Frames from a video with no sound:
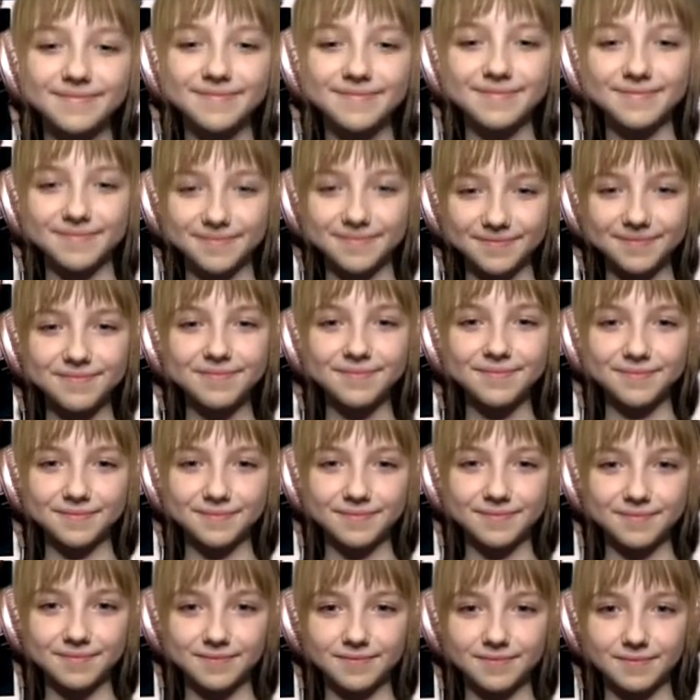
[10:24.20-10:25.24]

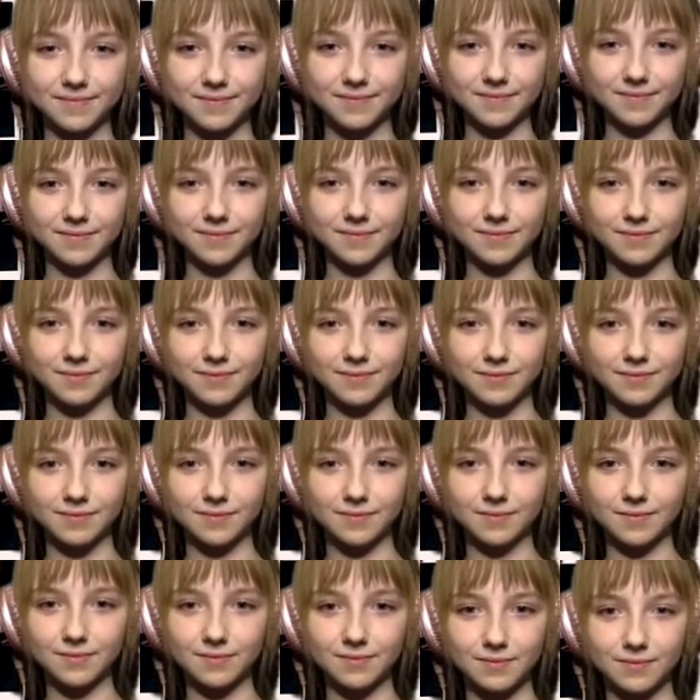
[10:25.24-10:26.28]

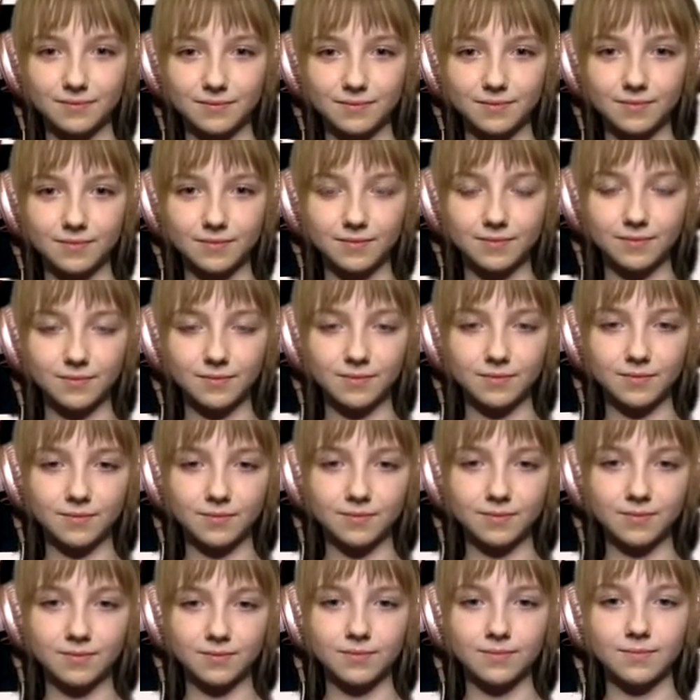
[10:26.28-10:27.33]

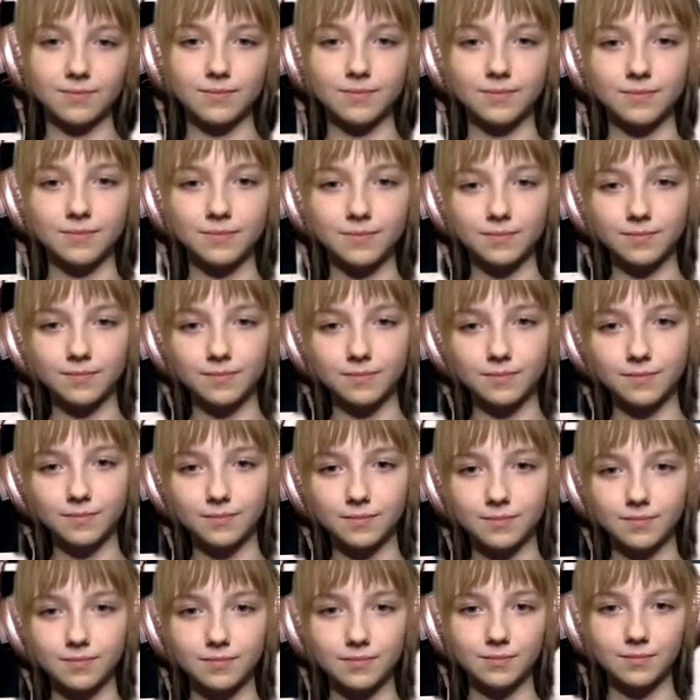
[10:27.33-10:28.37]

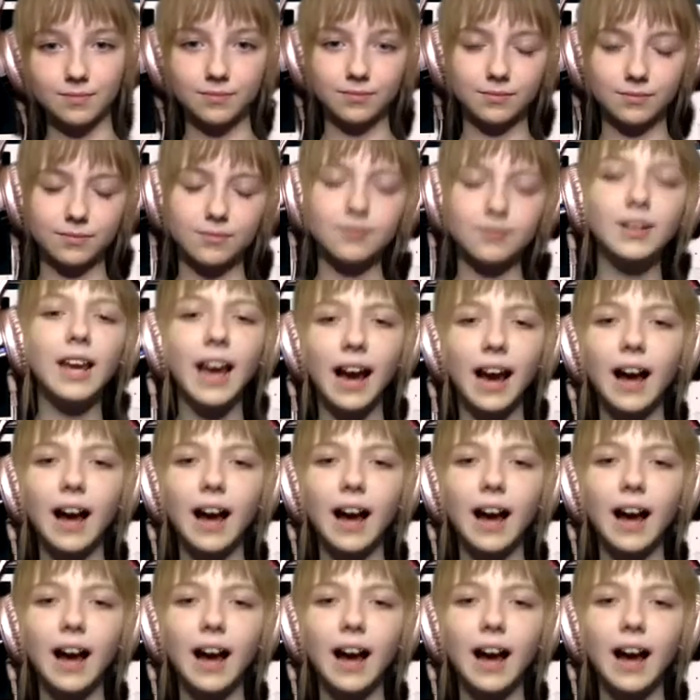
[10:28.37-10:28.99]
The person shown says nothing.